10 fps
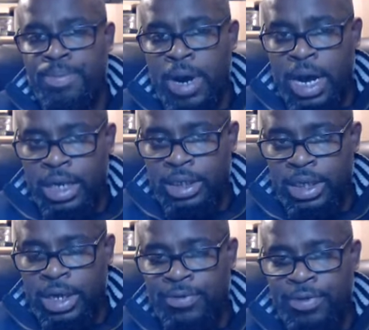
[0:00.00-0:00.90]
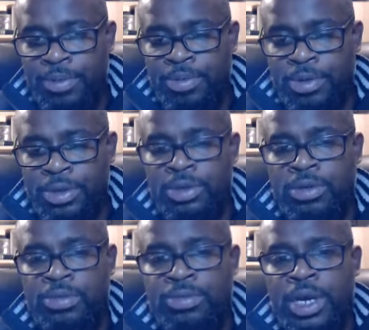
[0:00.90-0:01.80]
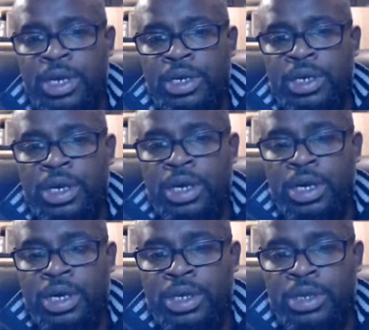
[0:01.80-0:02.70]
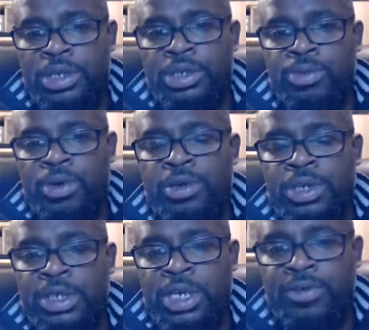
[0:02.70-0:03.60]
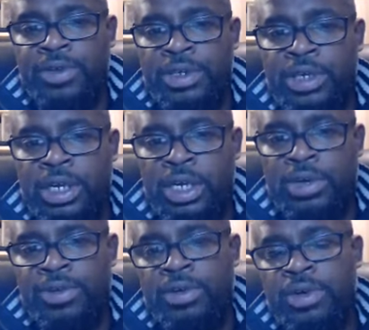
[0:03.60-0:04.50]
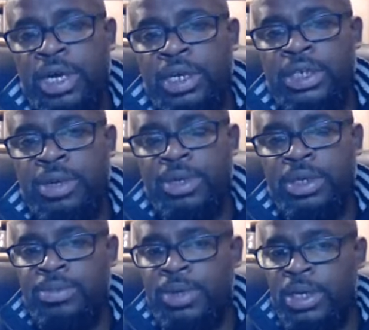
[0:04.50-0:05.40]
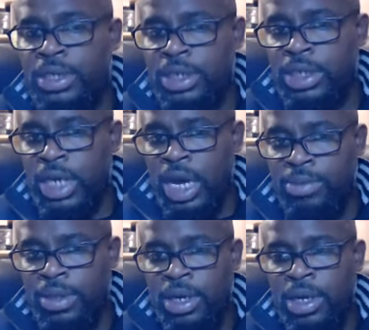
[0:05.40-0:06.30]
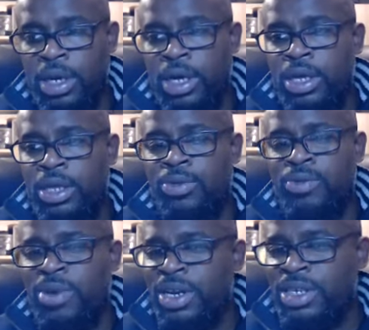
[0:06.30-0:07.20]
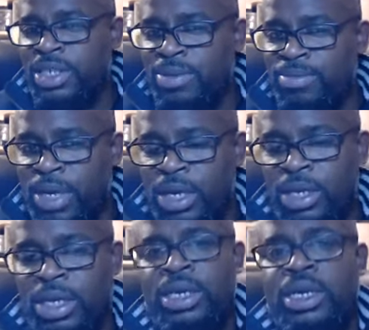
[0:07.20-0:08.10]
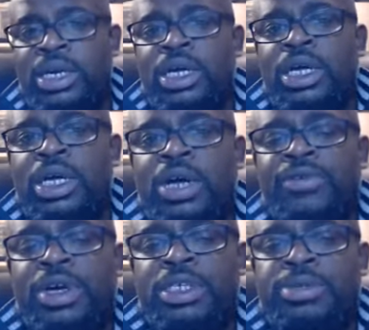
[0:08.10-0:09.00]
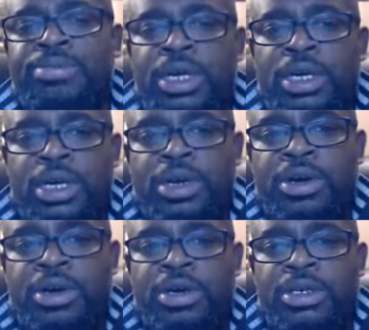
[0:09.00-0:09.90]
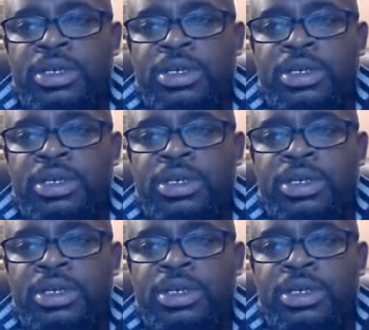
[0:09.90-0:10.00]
But if we presume that this world itself is evil and is something to be escaped, then what is the meaning of us being here?